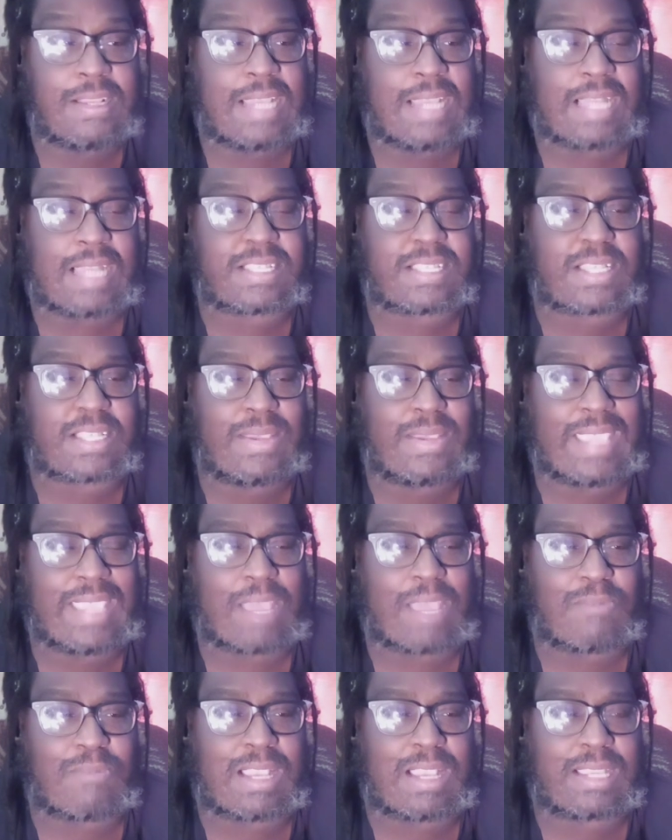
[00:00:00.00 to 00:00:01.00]
That is how
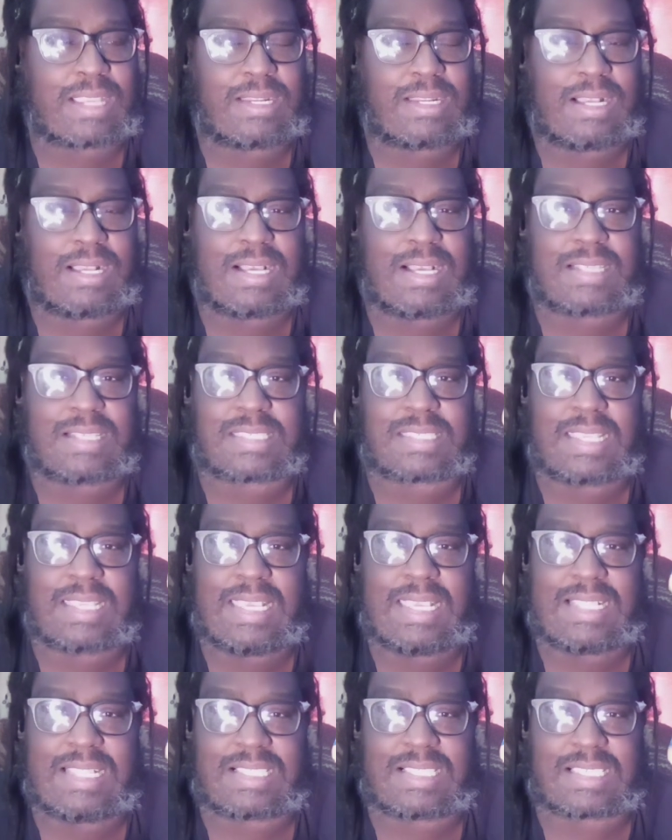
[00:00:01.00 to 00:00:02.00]
he got recognized
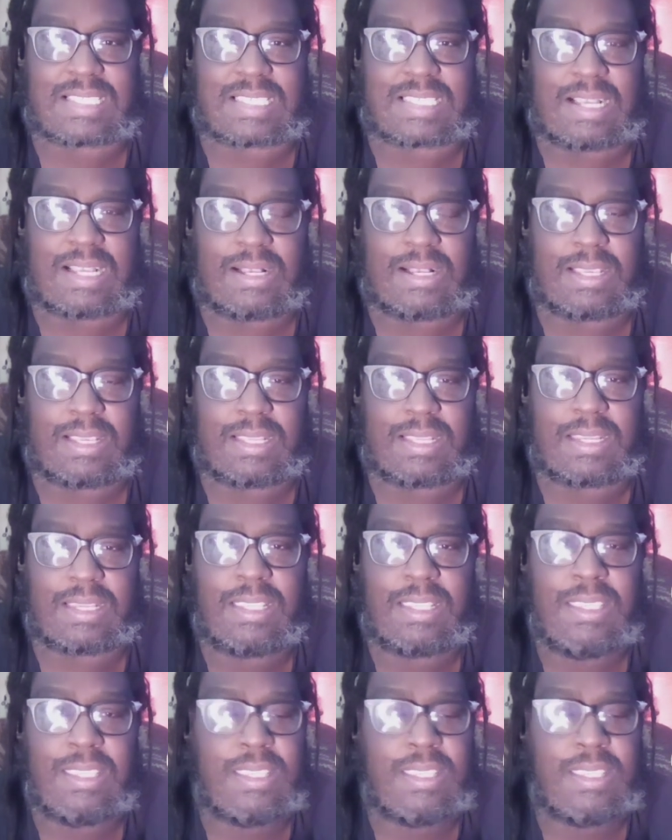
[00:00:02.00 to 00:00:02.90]
and signed.